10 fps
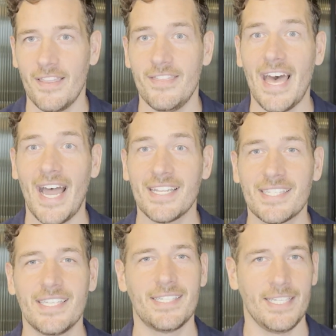That's
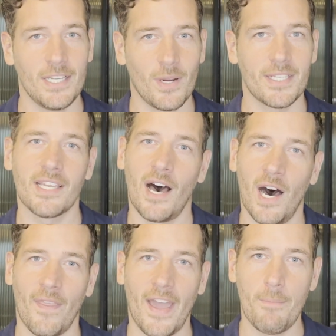the secret to
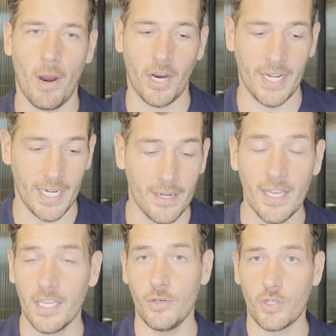online marketing.
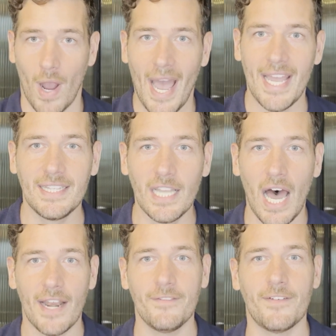You try a
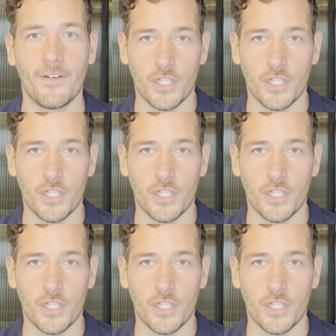lot of different